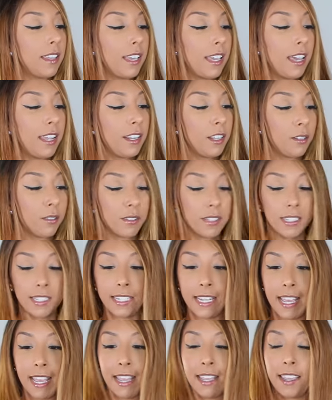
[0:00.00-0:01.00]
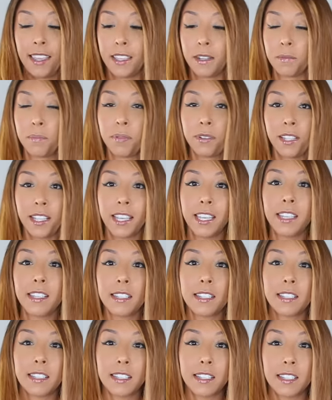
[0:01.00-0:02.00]
and it'll stay in
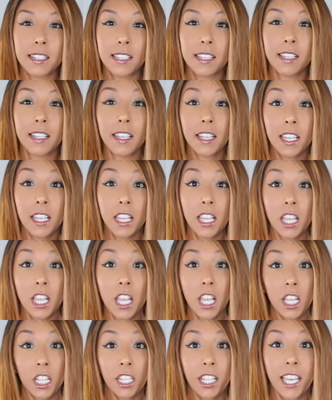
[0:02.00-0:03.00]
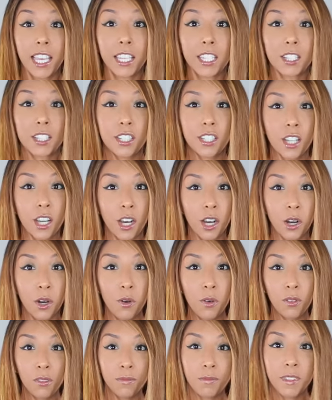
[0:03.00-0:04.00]
place like
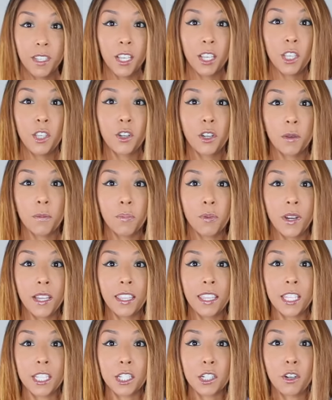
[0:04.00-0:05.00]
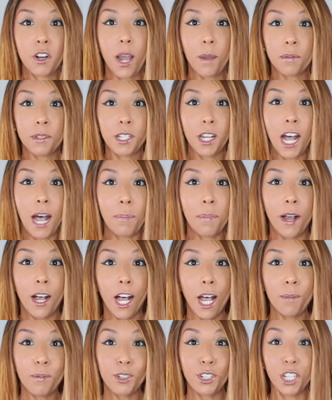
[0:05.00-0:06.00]
so. You could bring this crop top
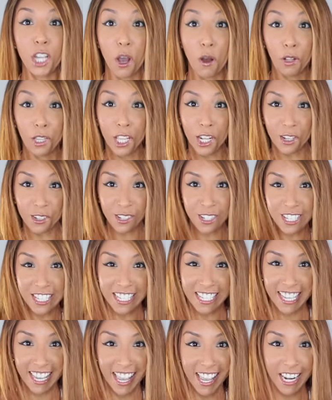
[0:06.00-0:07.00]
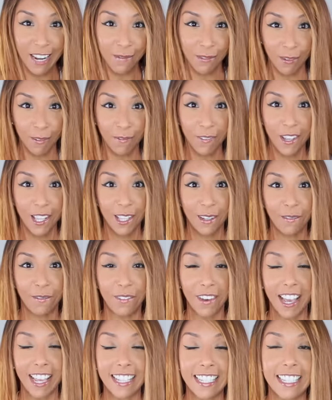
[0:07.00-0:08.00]
up, show a little skin if you're feeling
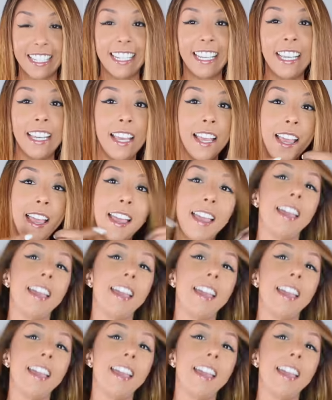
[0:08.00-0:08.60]
feisty.